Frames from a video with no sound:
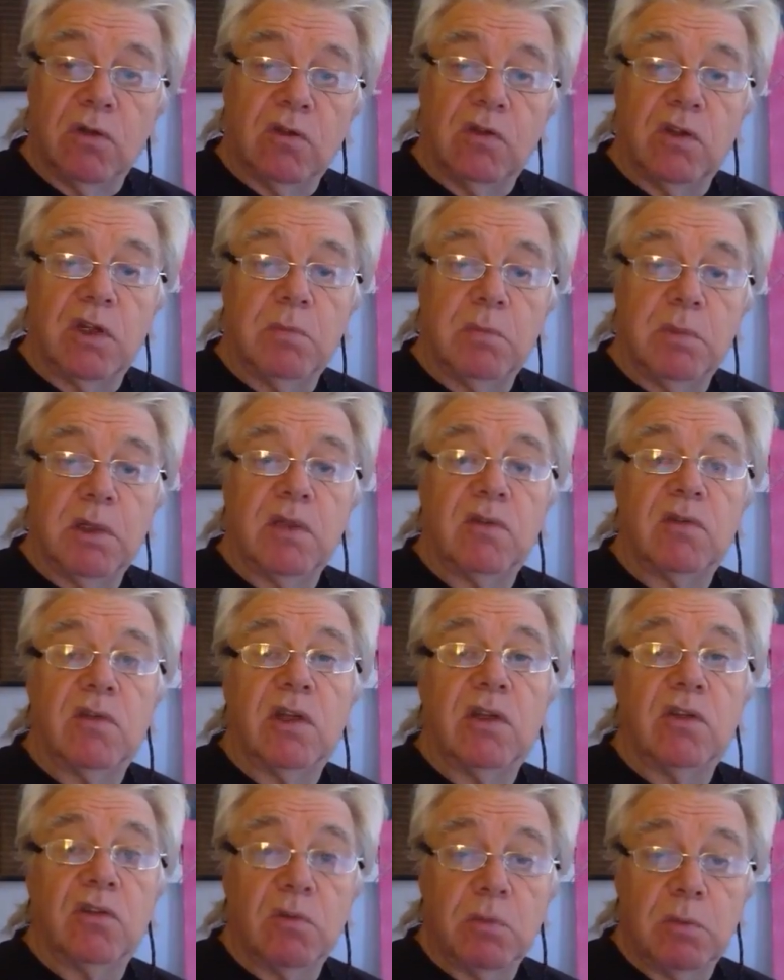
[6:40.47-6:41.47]

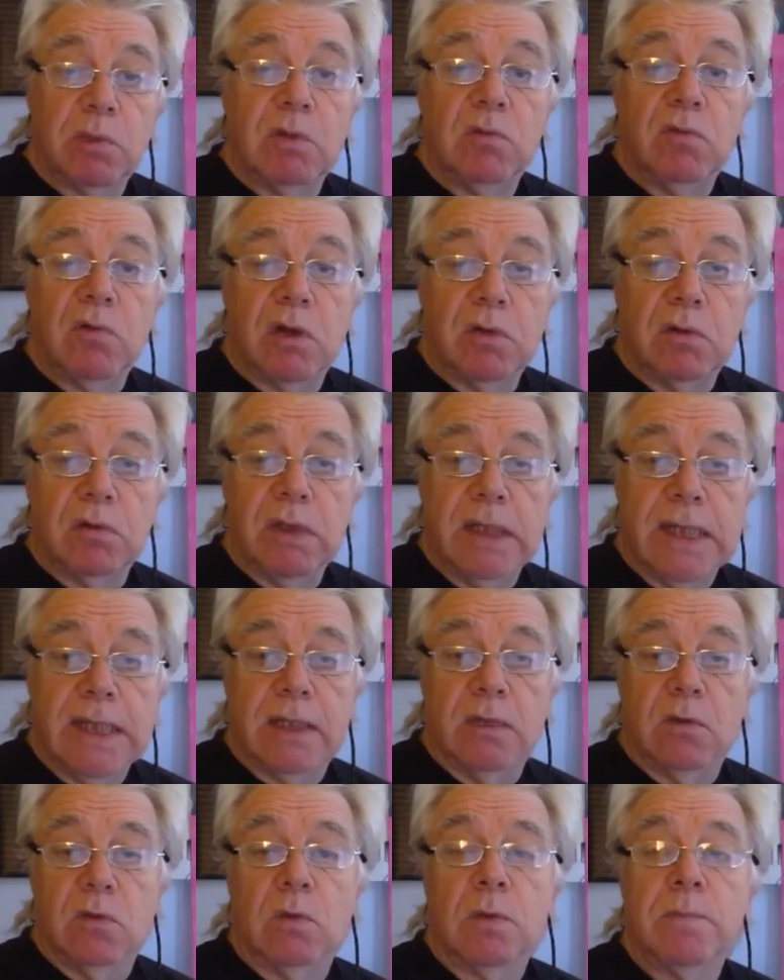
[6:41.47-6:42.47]
CBT to be road
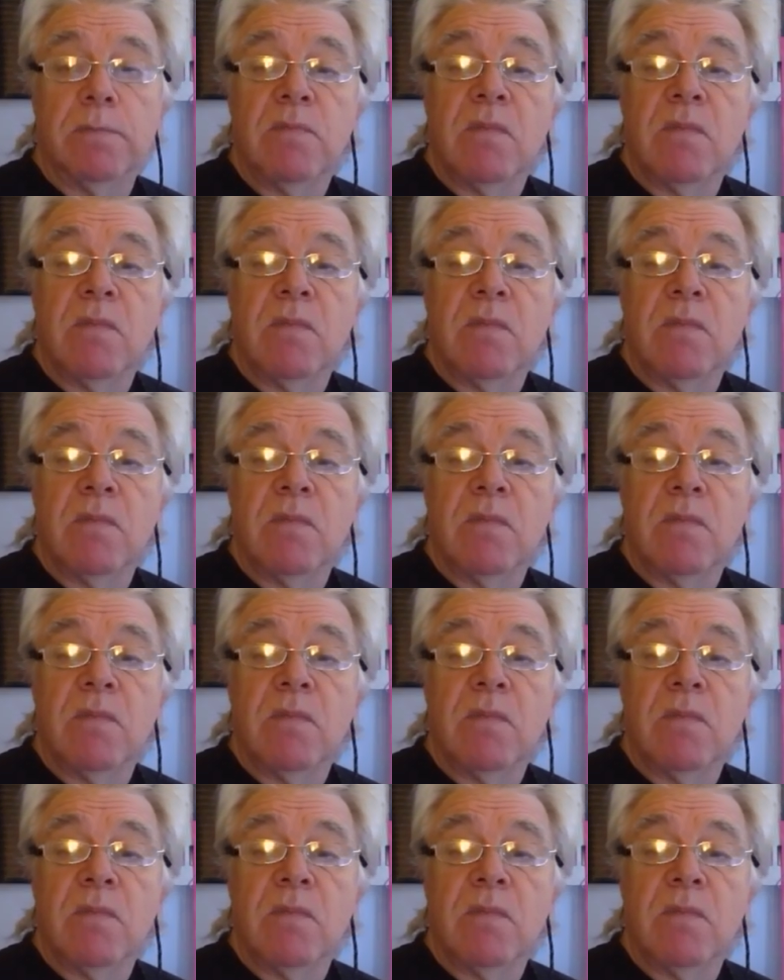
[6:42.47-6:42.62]
legal.